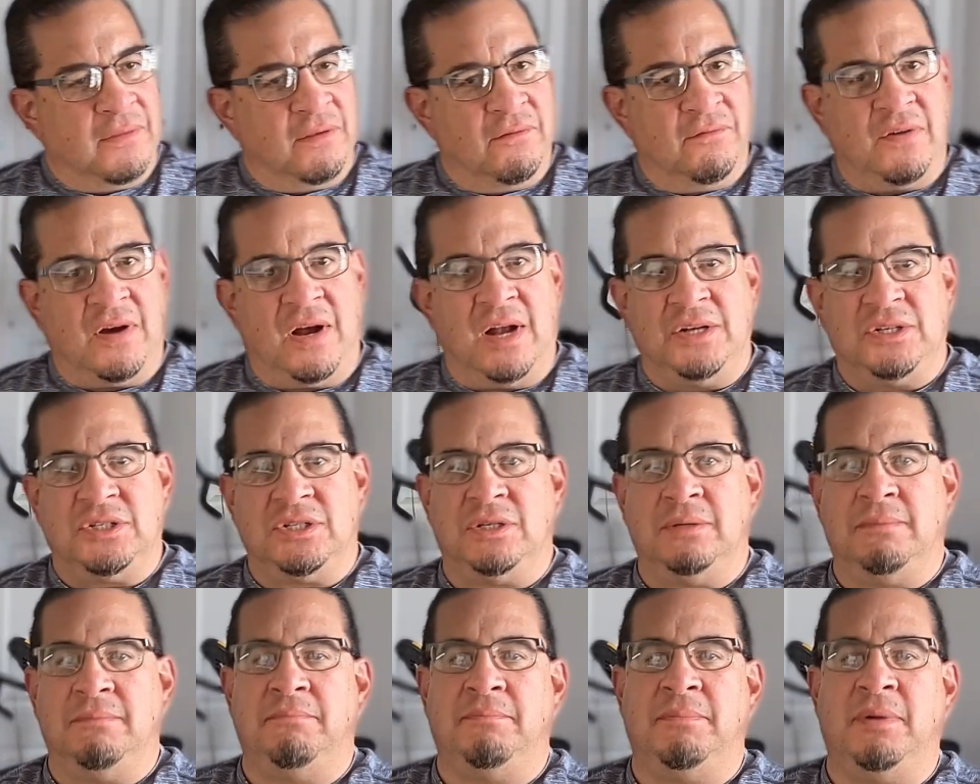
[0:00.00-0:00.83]
Butch
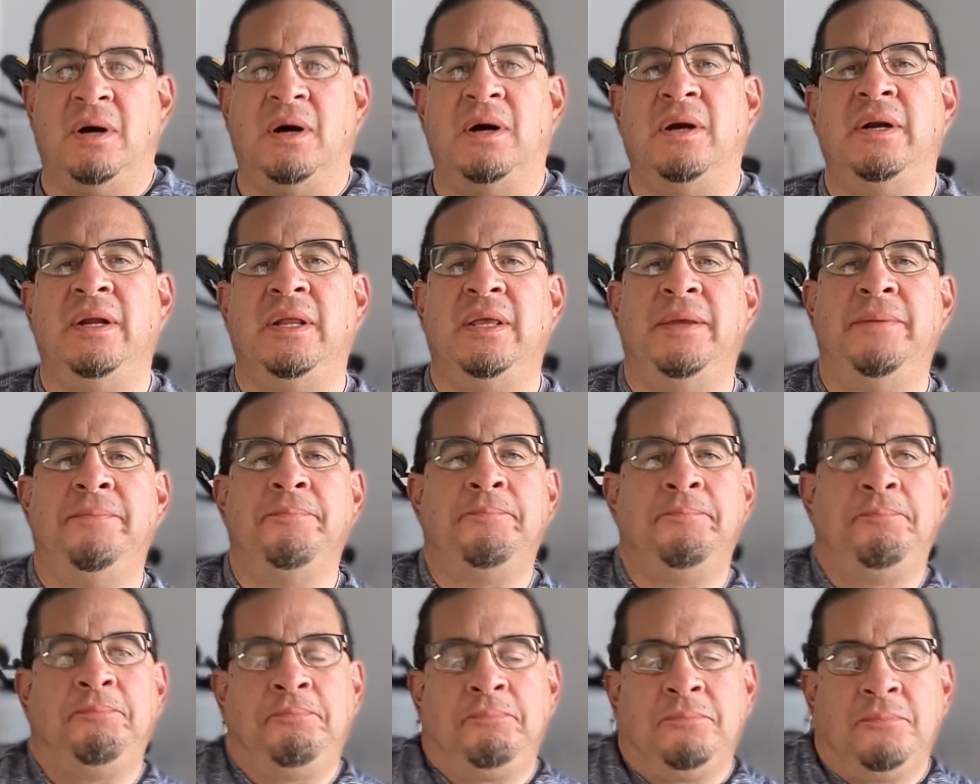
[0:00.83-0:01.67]
Lombardi
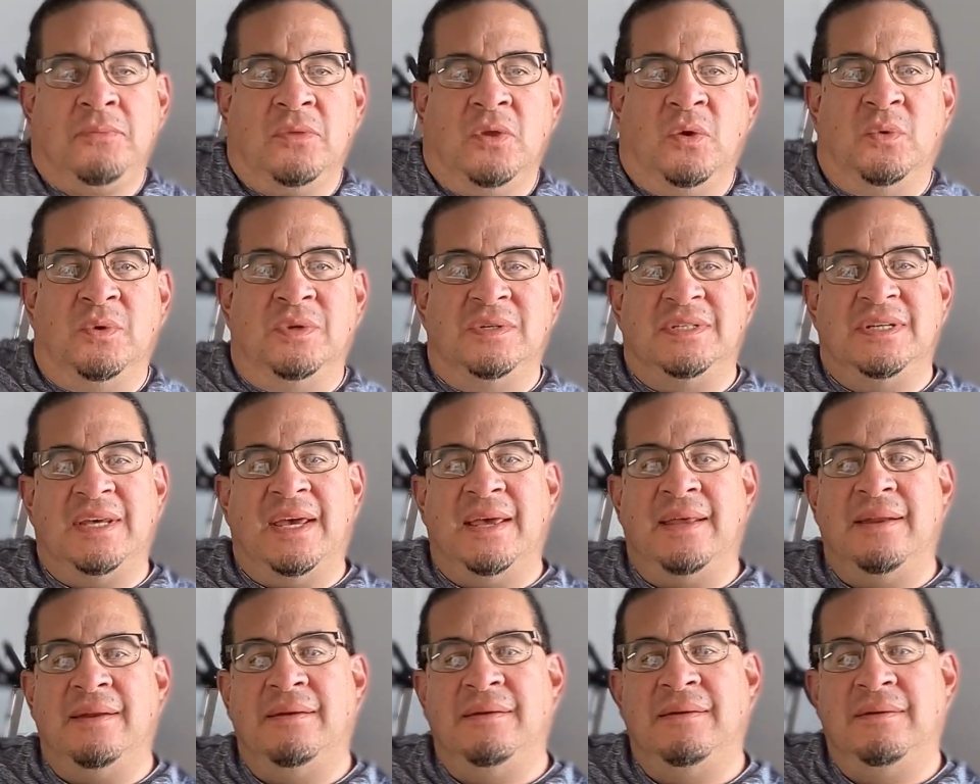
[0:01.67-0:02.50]
was
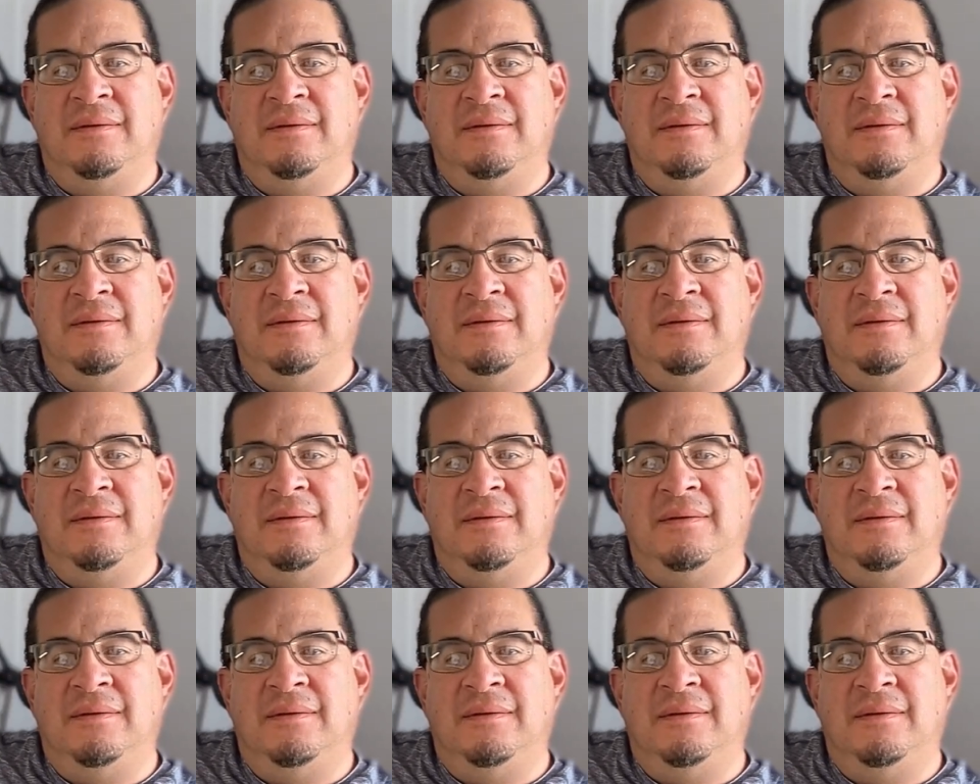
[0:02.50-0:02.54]
that